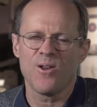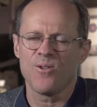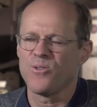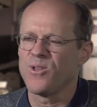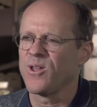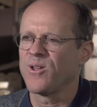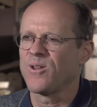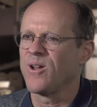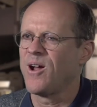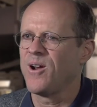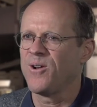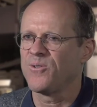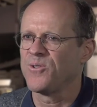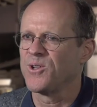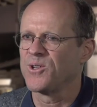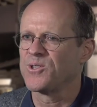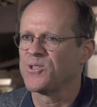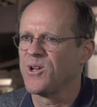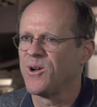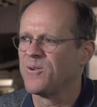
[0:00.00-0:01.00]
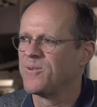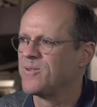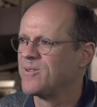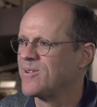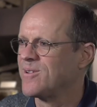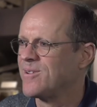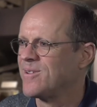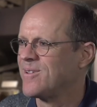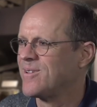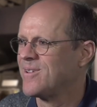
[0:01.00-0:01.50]
don't think so.
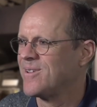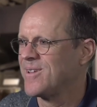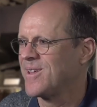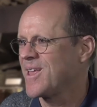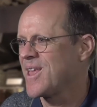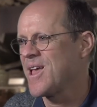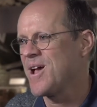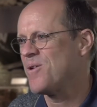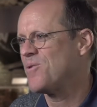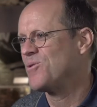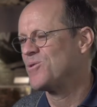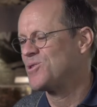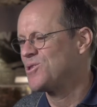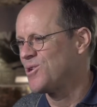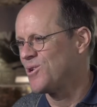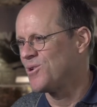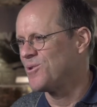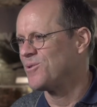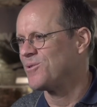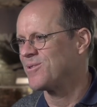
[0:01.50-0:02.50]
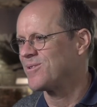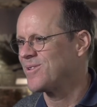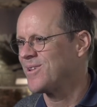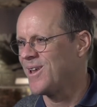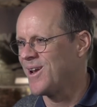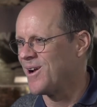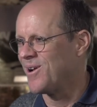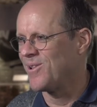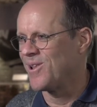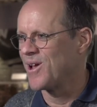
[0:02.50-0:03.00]
Yeah, we were too,
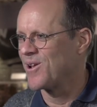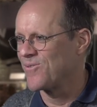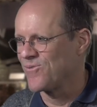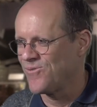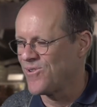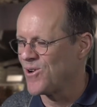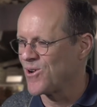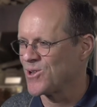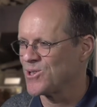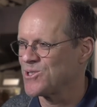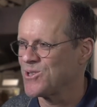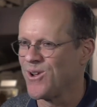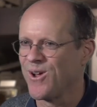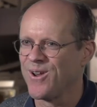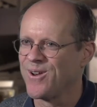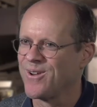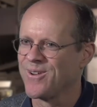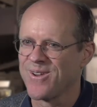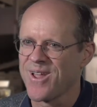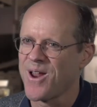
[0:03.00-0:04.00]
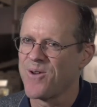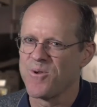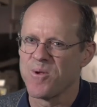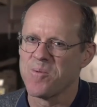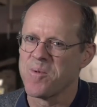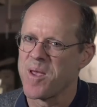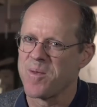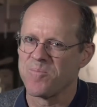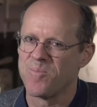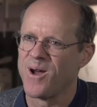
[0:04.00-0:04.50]
you know, like focused on how do we
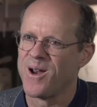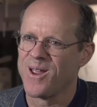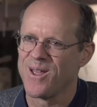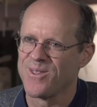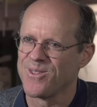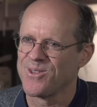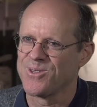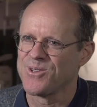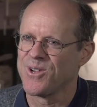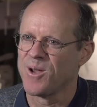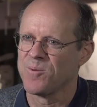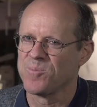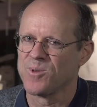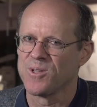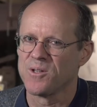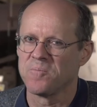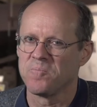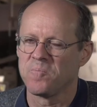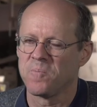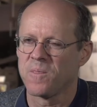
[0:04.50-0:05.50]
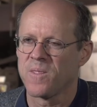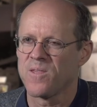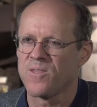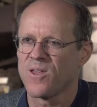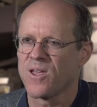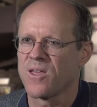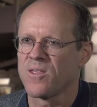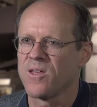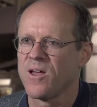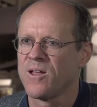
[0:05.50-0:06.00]
make money at the time to
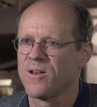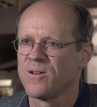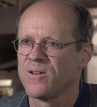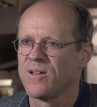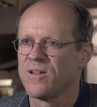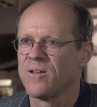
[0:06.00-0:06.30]
think of that.